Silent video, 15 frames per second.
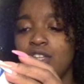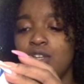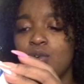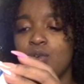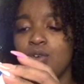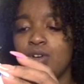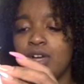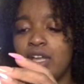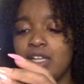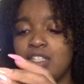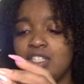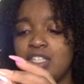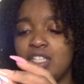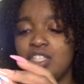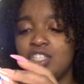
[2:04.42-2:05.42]
Coil
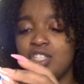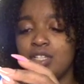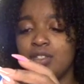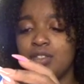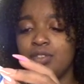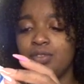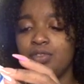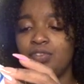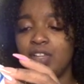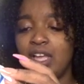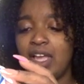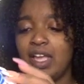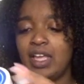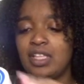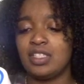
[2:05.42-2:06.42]
HD Gel Souffle.
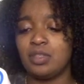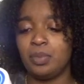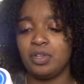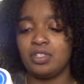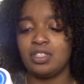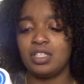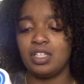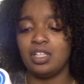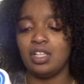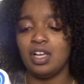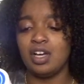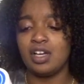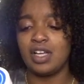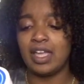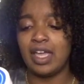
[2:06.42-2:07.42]
It's supposed to
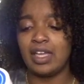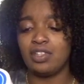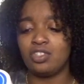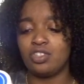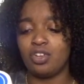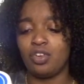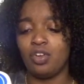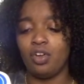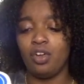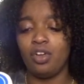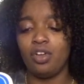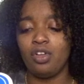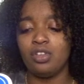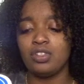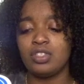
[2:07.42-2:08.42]
elongate your
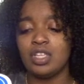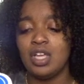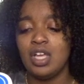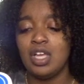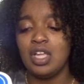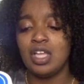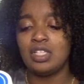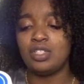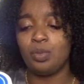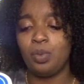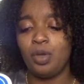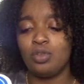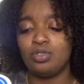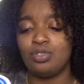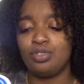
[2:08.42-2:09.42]
curls. It's
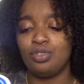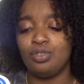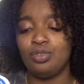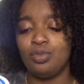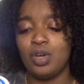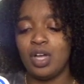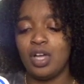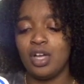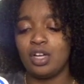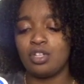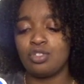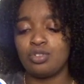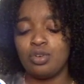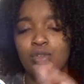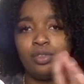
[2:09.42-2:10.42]
supposed to
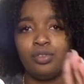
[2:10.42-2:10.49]
control the